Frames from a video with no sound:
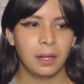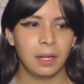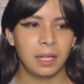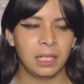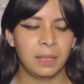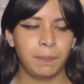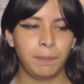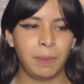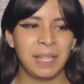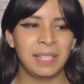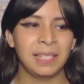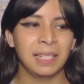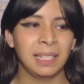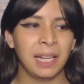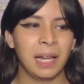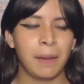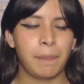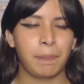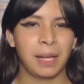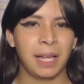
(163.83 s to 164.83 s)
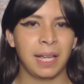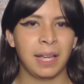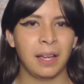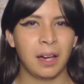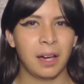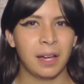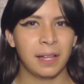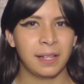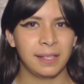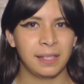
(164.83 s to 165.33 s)
it's basically a play
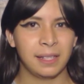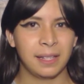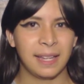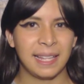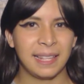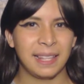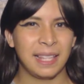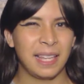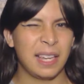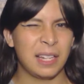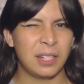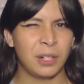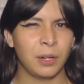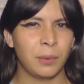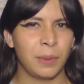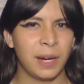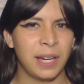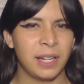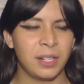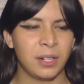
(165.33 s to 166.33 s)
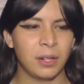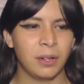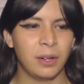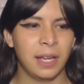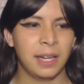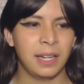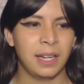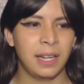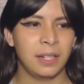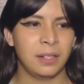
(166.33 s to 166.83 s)
on like the interracial
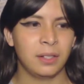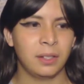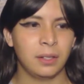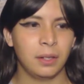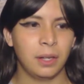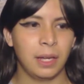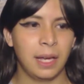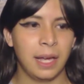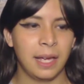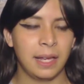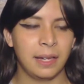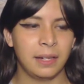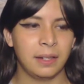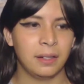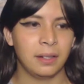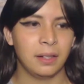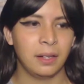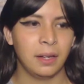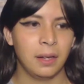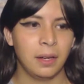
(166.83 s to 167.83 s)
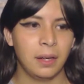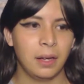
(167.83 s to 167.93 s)
and